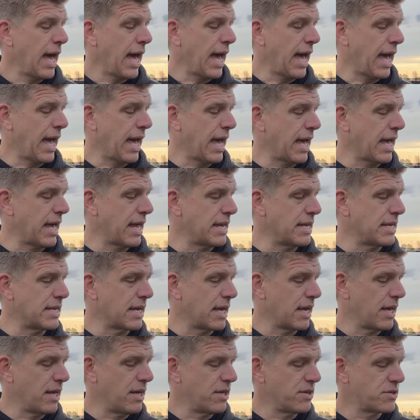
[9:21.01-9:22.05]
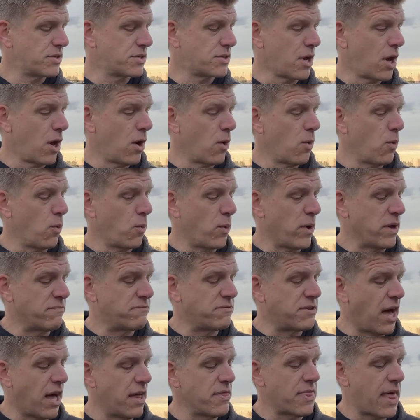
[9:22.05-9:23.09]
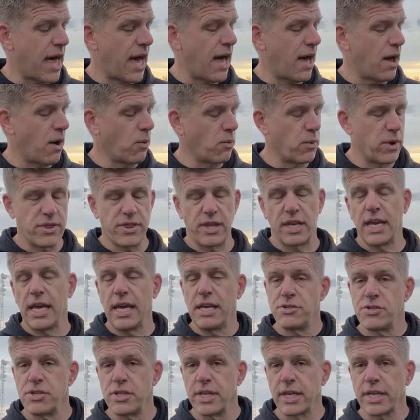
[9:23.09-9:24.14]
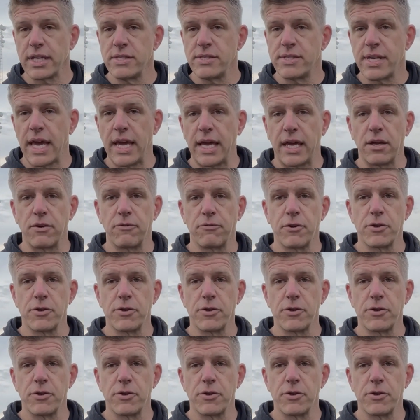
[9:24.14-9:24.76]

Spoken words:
And so we've done that with an engine that can take it.